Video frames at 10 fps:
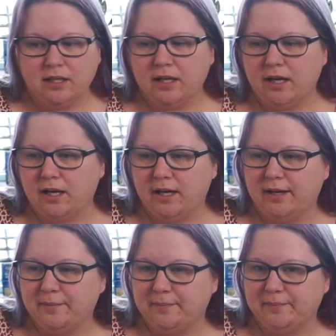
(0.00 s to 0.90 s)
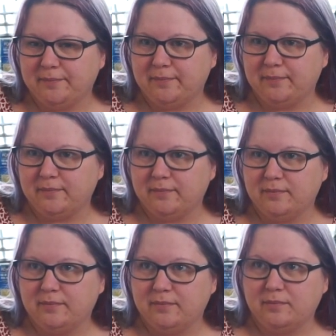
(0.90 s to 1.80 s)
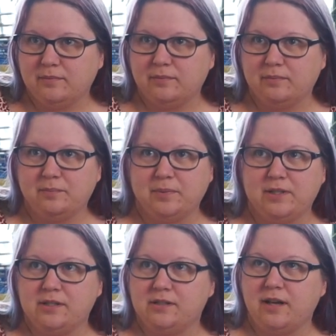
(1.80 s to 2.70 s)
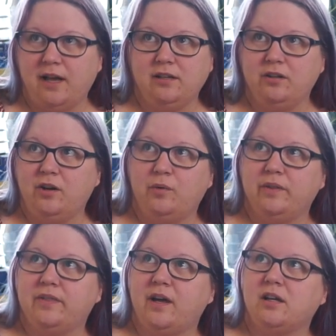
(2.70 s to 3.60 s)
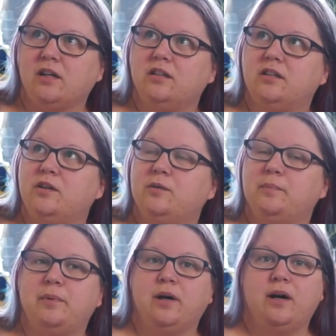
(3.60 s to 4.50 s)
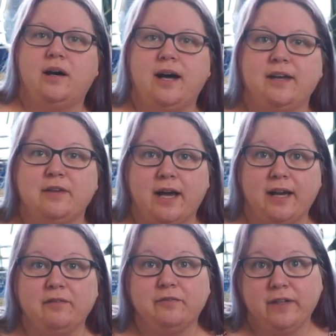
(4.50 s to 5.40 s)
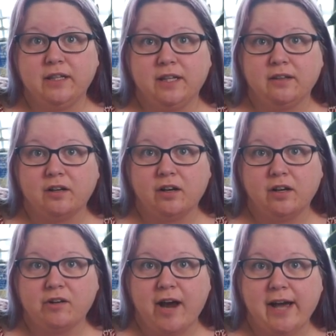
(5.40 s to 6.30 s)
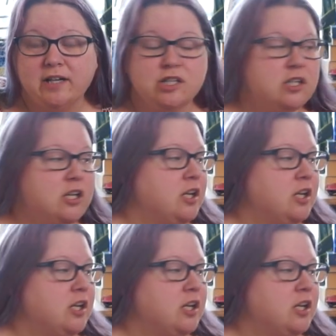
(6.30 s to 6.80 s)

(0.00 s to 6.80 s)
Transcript: um which I don't know what they're gonna do but I, I have a feeling they're gonna crash